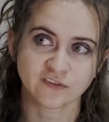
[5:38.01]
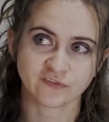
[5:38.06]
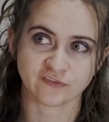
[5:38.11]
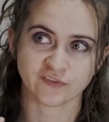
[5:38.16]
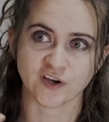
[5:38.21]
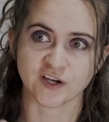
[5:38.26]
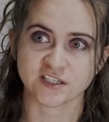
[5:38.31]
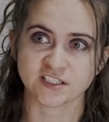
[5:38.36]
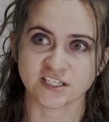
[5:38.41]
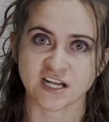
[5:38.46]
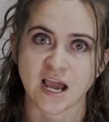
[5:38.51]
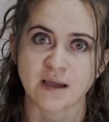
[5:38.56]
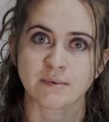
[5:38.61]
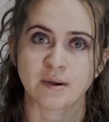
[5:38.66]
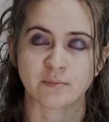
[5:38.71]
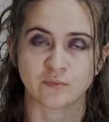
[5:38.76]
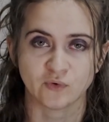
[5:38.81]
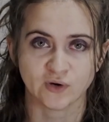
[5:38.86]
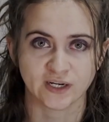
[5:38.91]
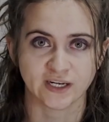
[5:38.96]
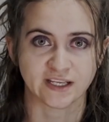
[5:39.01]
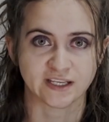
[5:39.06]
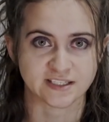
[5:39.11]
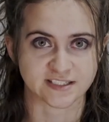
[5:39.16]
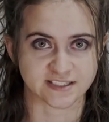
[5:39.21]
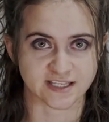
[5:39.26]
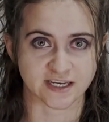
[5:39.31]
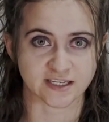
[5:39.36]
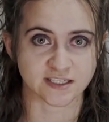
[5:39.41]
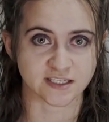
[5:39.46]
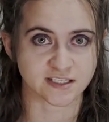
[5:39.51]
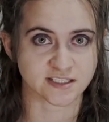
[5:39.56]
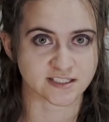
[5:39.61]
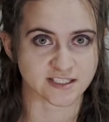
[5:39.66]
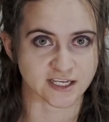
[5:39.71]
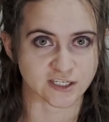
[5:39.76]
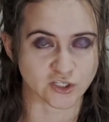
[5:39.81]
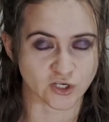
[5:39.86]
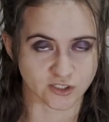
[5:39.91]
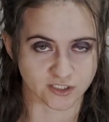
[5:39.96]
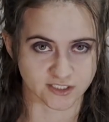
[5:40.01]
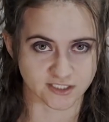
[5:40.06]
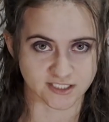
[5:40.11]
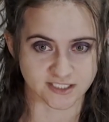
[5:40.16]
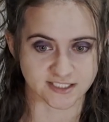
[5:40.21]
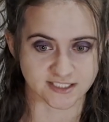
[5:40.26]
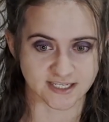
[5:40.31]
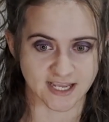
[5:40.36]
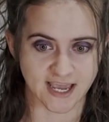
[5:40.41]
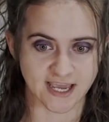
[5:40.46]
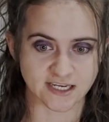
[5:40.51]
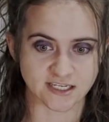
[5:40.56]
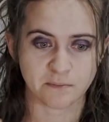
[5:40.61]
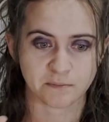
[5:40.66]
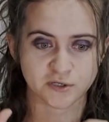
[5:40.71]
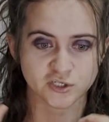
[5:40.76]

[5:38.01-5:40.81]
the first time I'm reading a sentence I don't understand,